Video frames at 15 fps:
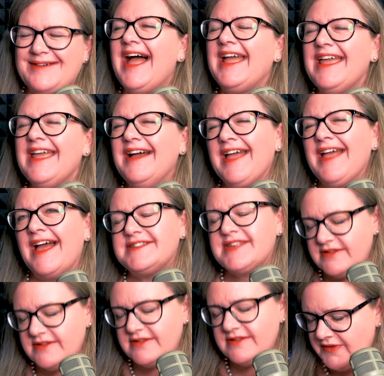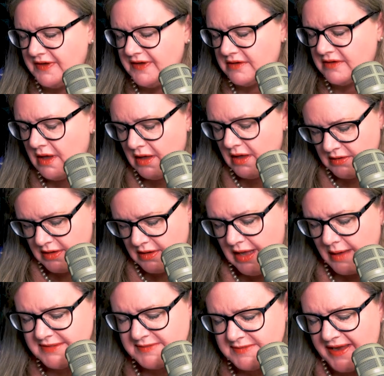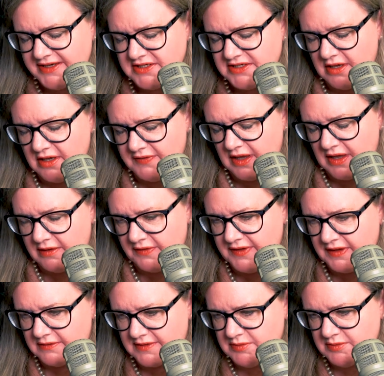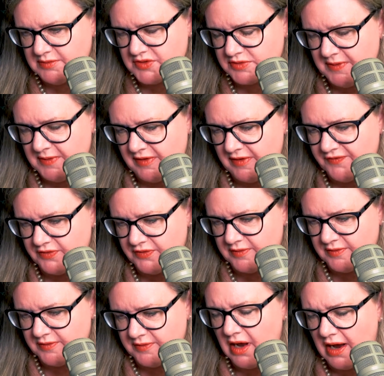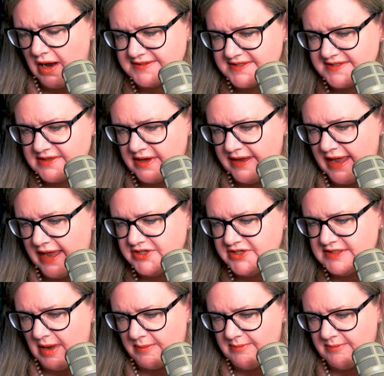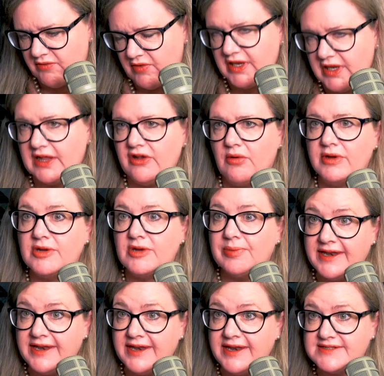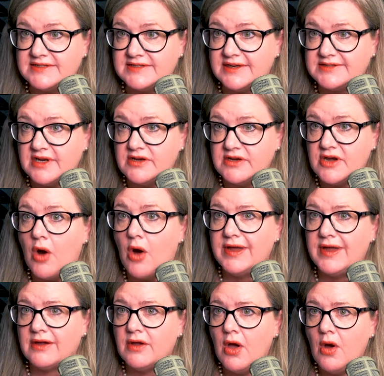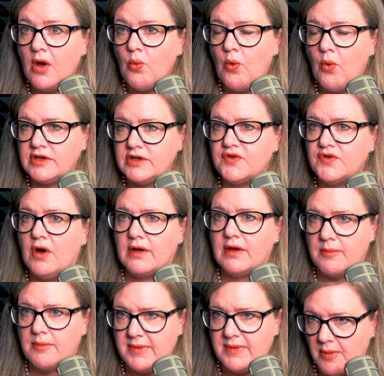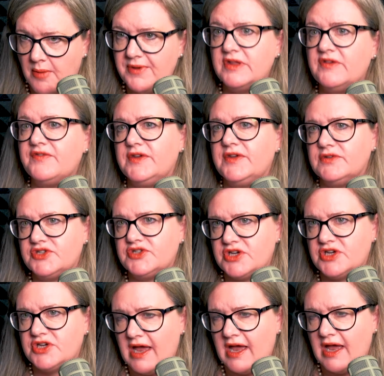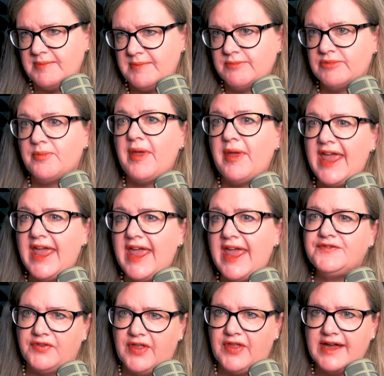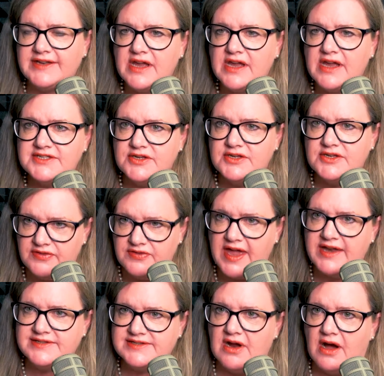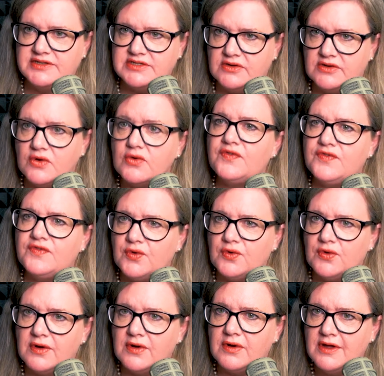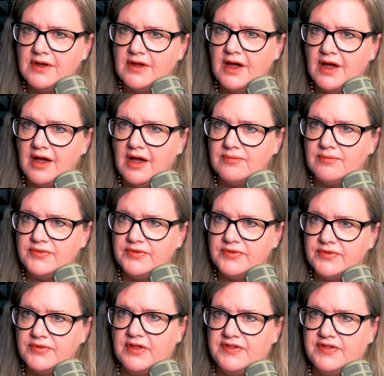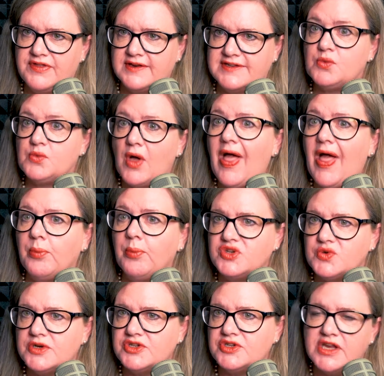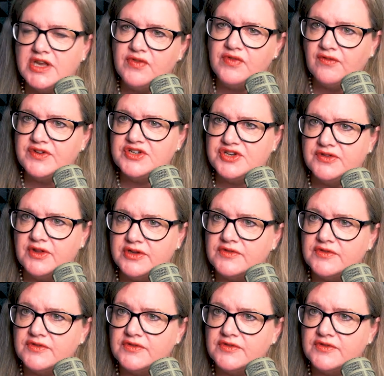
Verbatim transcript: uh, yeah, okay. So I think it comes back to the, the I think this is what we talked about before the podcast. It's like actually it's about being really clear on what your planets, isn't it? And knowing what you've got coming up in the future and yeah. being prepared for that, so you can then start to look for um, the the things that will help you to achieve that vision that you've